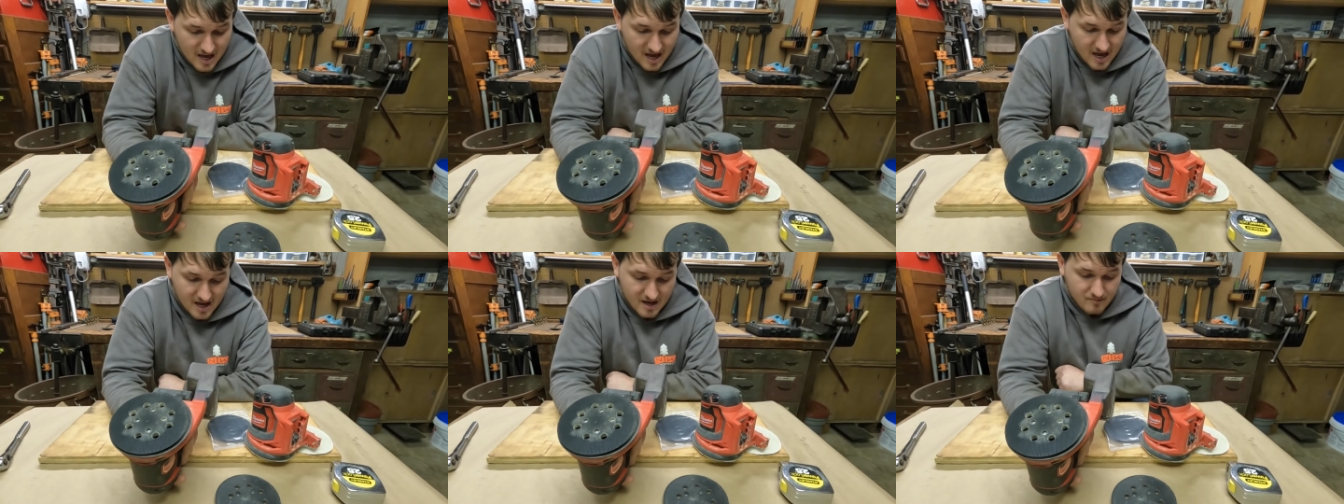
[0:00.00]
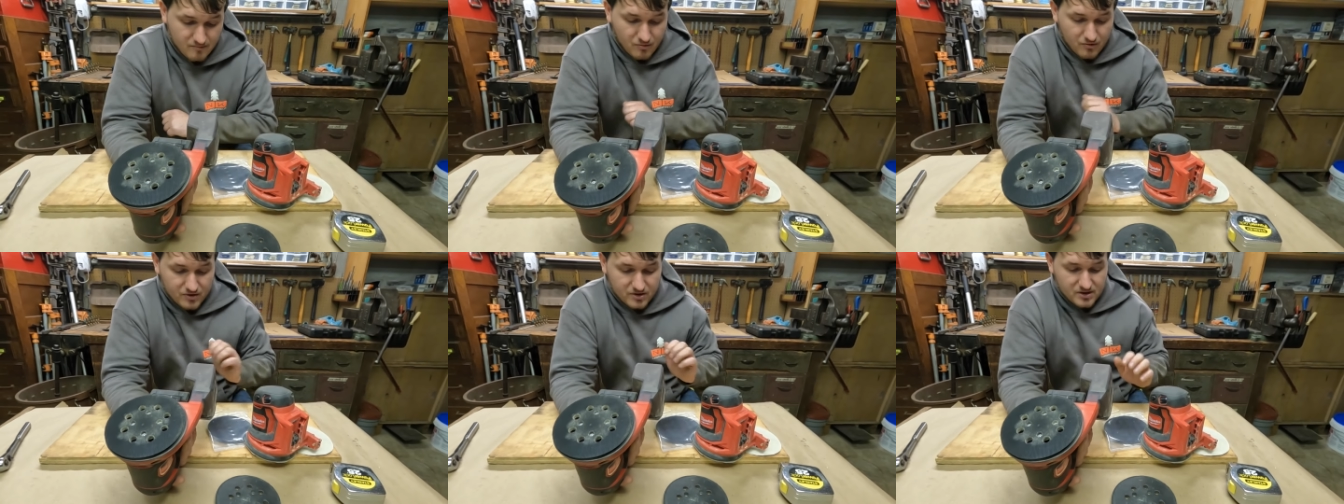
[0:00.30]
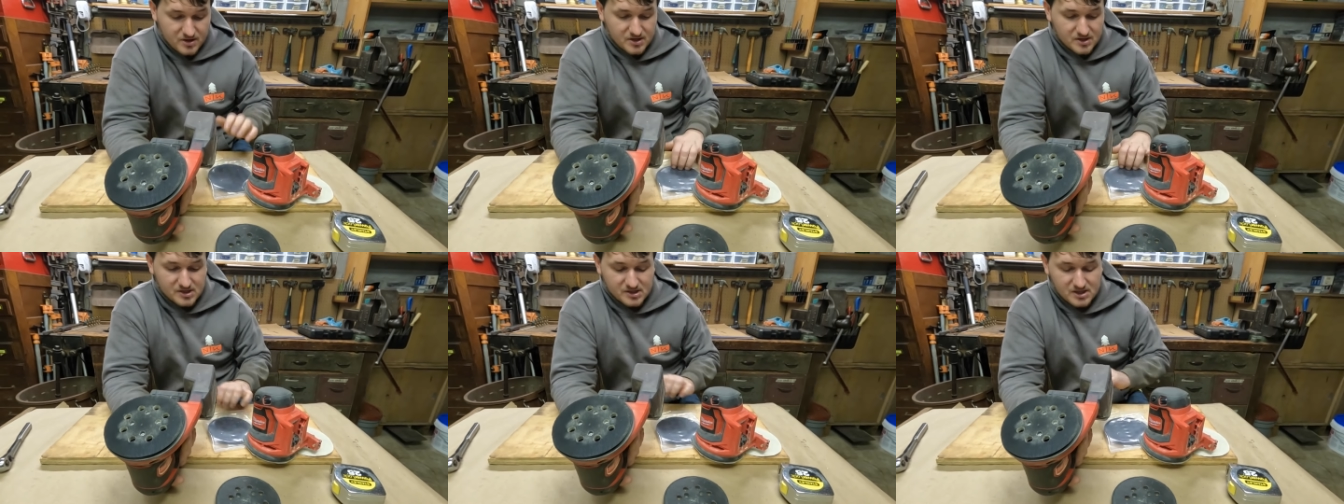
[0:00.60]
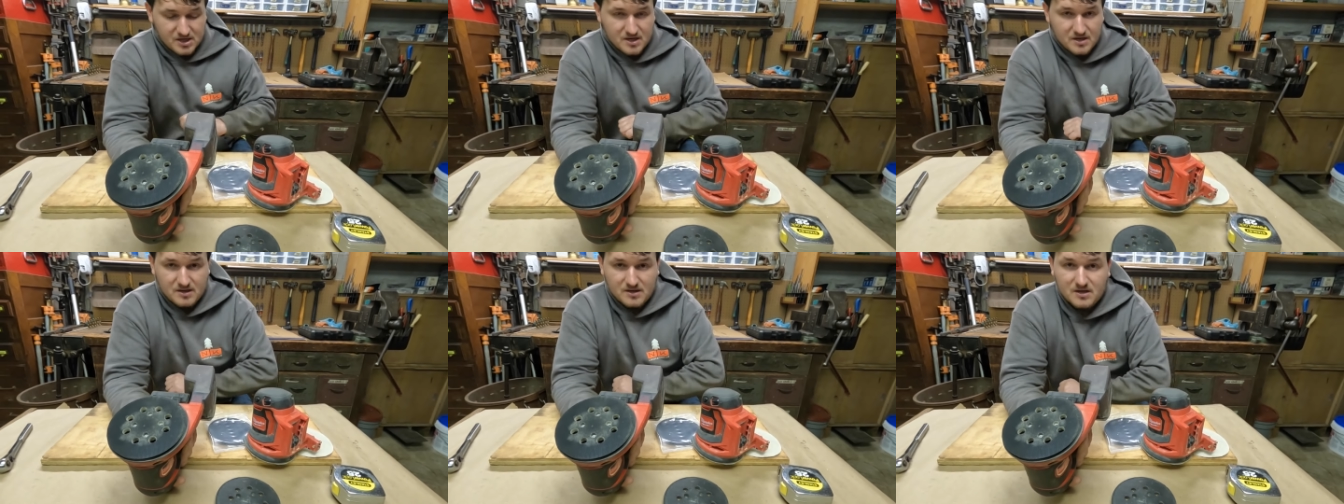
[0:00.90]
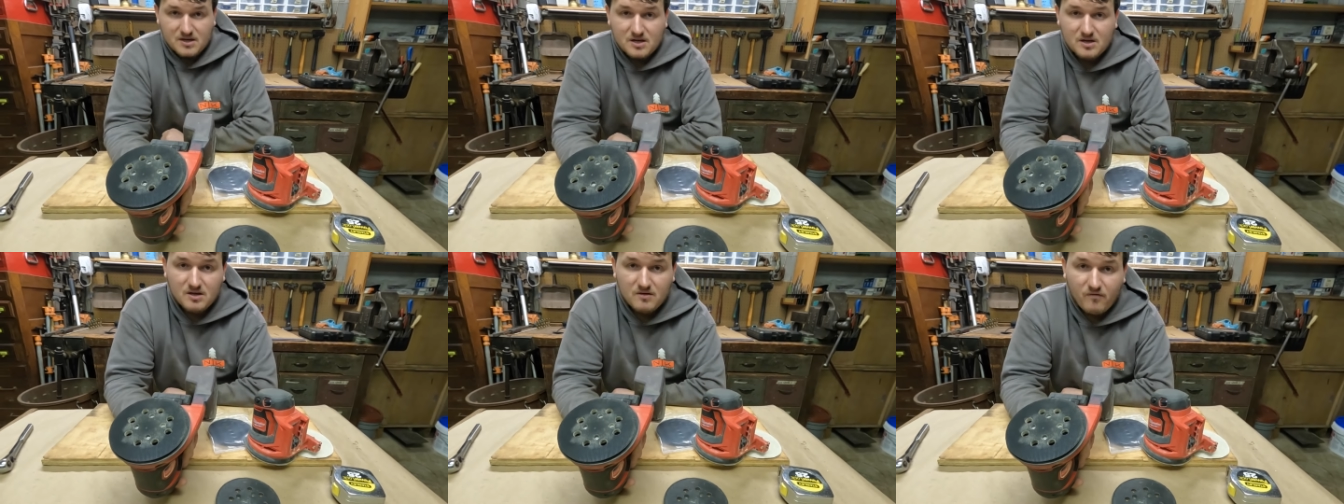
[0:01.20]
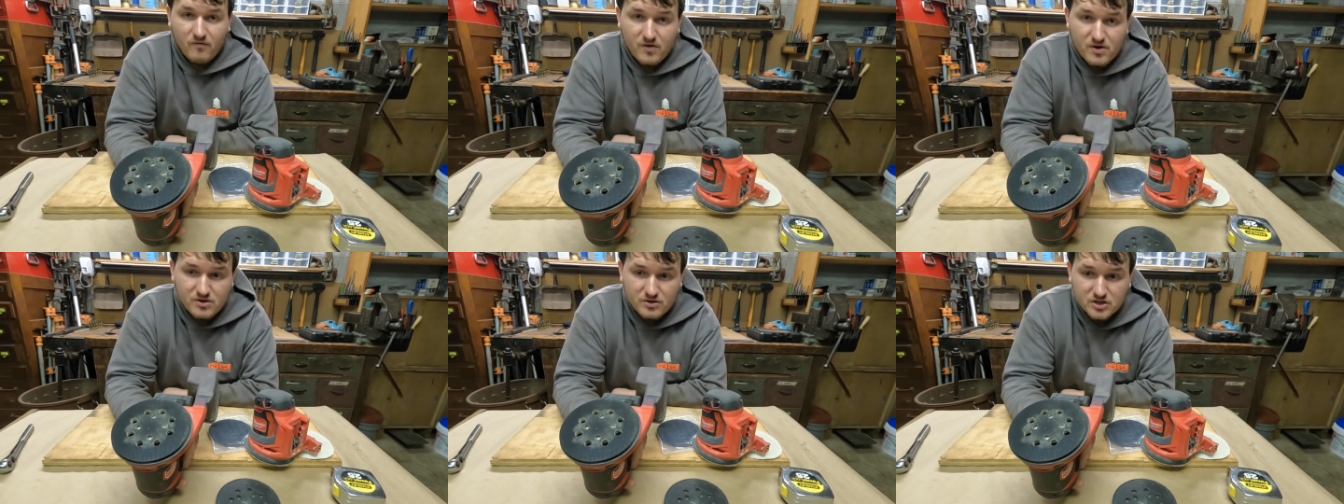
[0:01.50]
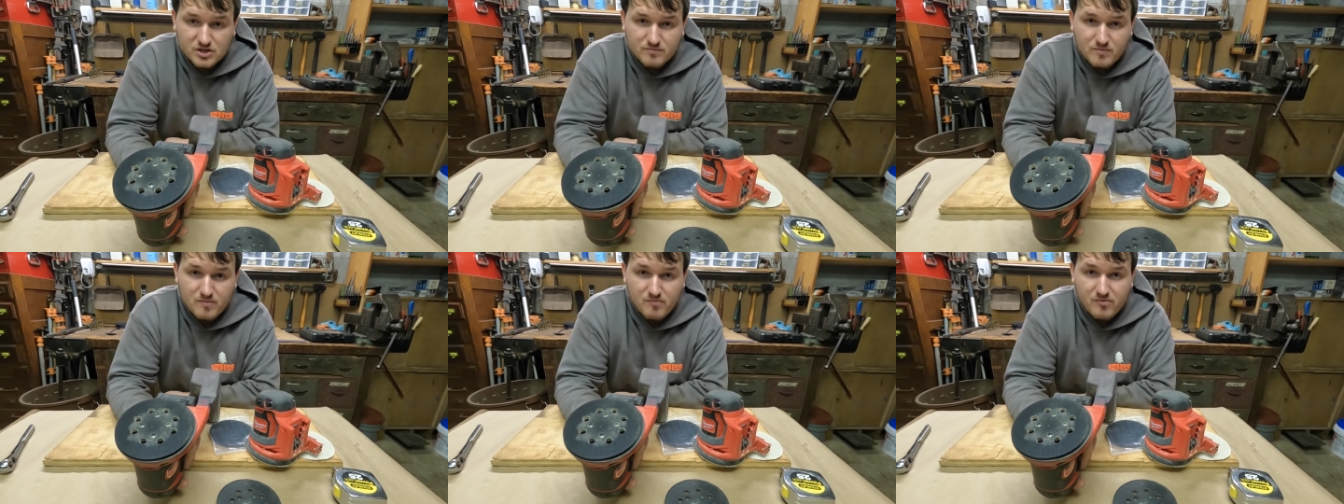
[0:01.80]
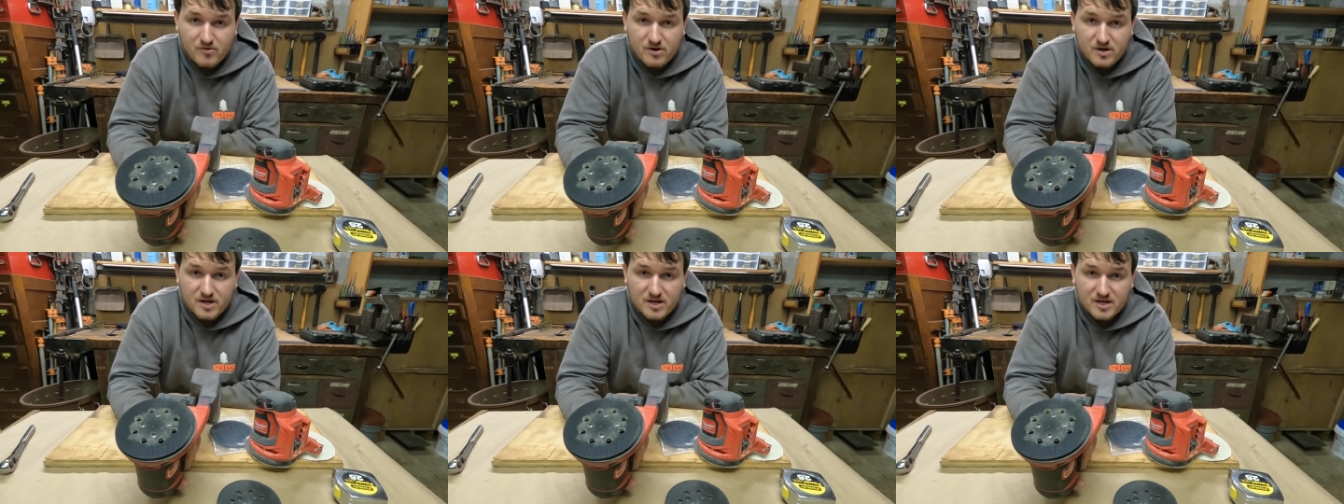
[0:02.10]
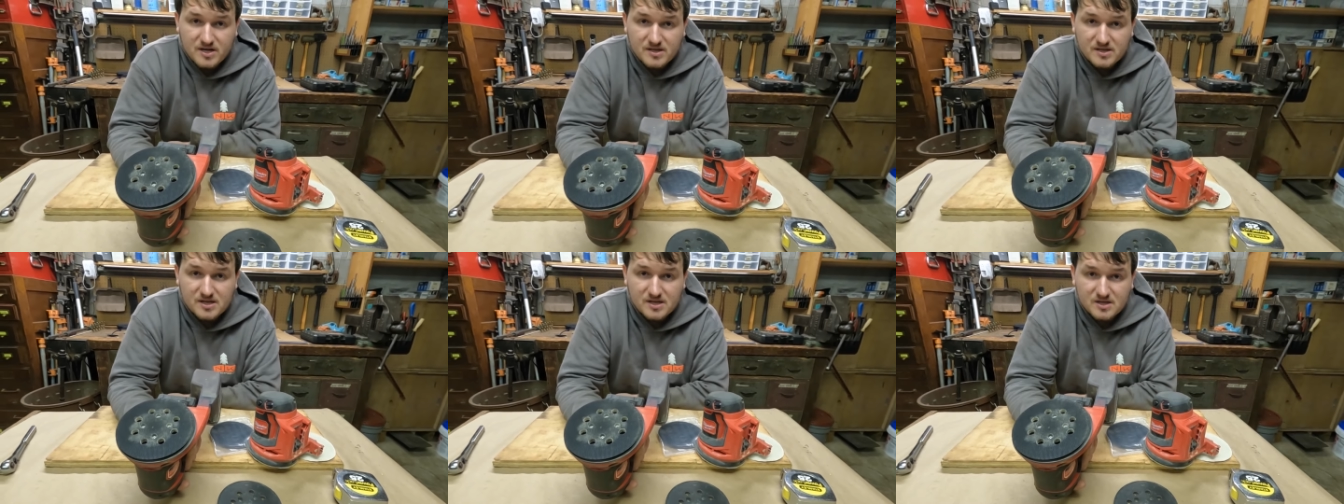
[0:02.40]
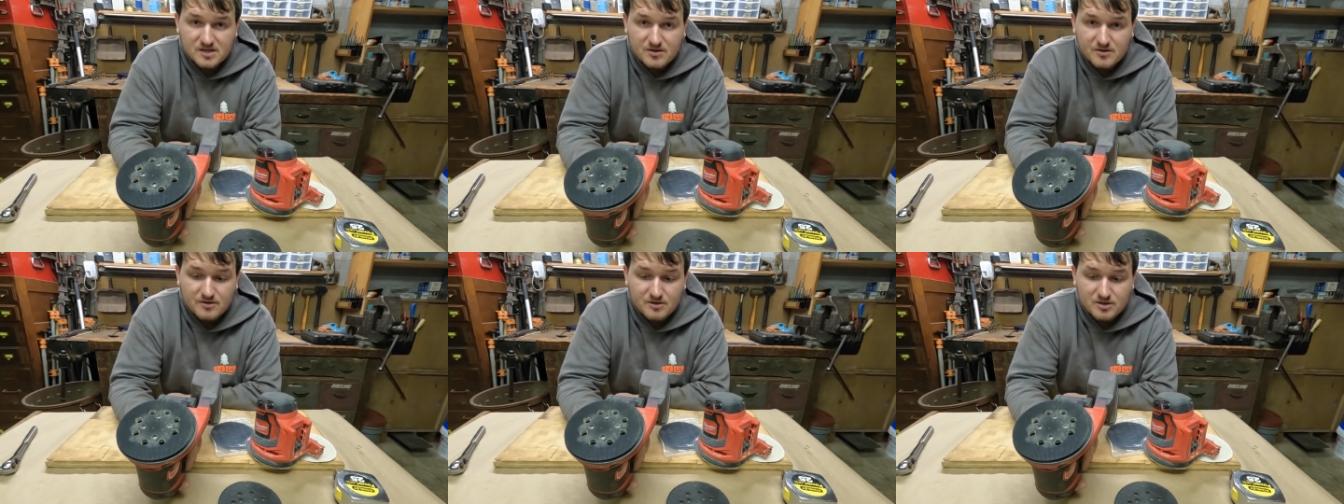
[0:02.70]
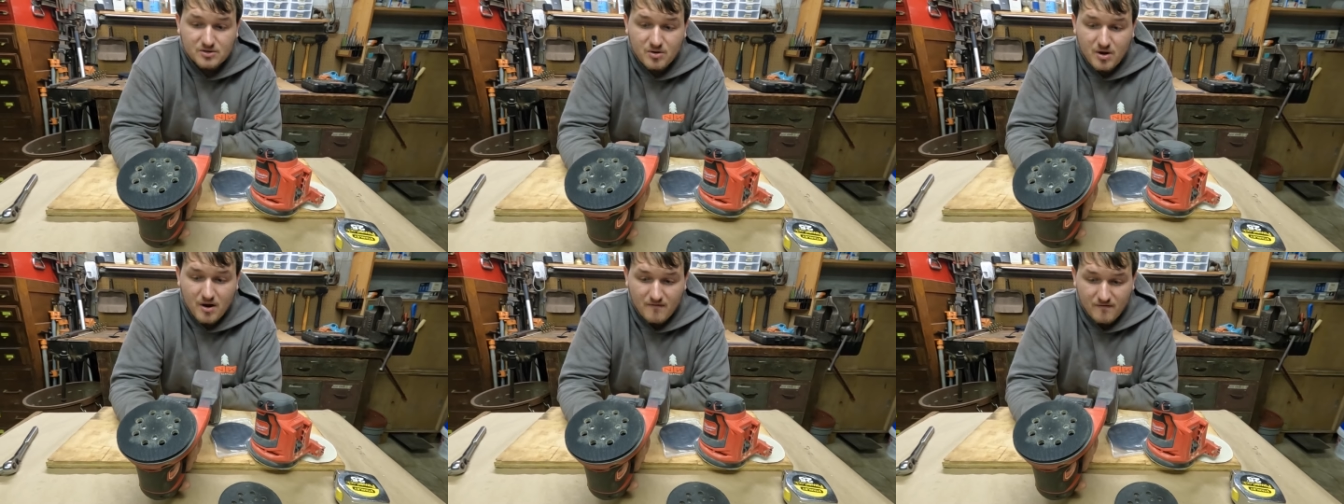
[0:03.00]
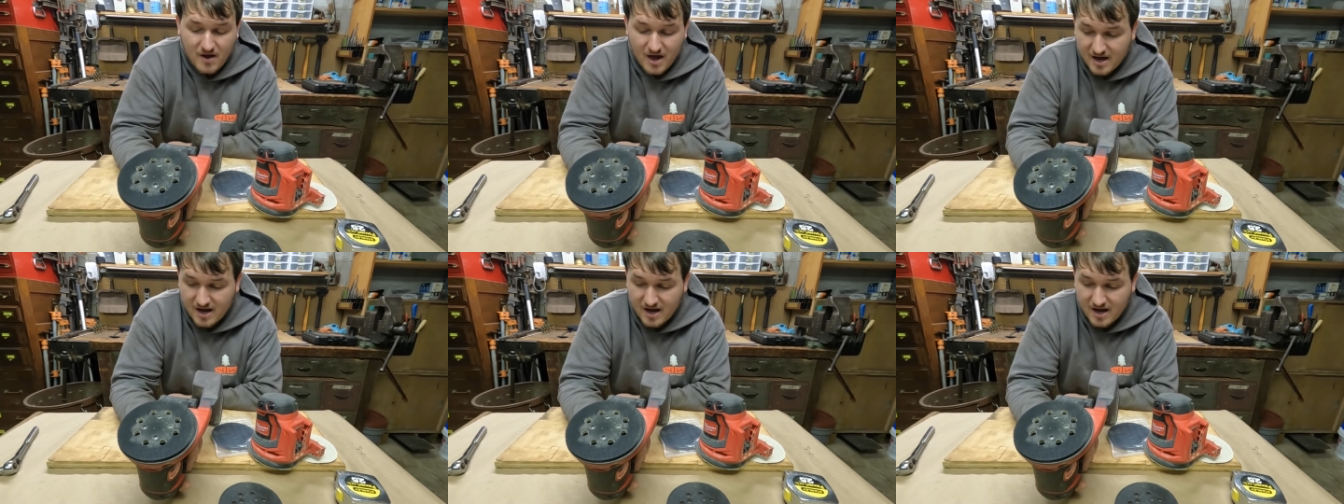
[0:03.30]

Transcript: And putting this in in the field should be pretty easy as long as you have